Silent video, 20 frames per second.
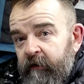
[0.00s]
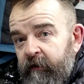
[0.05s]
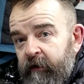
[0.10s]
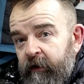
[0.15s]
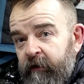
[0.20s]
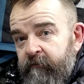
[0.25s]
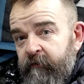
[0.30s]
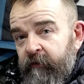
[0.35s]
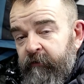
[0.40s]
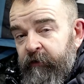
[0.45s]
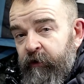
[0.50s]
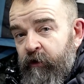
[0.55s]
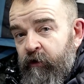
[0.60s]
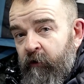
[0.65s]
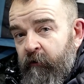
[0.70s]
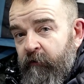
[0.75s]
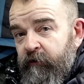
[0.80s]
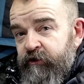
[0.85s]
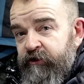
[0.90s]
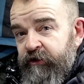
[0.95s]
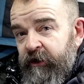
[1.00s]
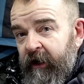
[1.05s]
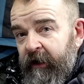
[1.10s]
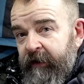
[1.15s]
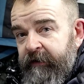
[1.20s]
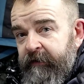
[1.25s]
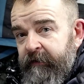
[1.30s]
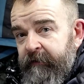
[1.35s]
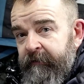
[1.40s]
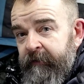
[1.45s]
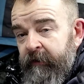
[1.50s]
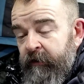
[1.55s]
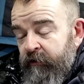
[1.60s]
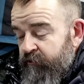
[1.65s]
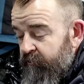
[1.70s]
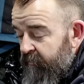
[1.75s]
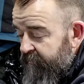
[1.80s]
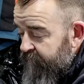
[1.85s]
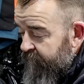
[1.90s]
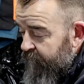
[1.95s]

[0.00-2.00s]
are on the cold side, so as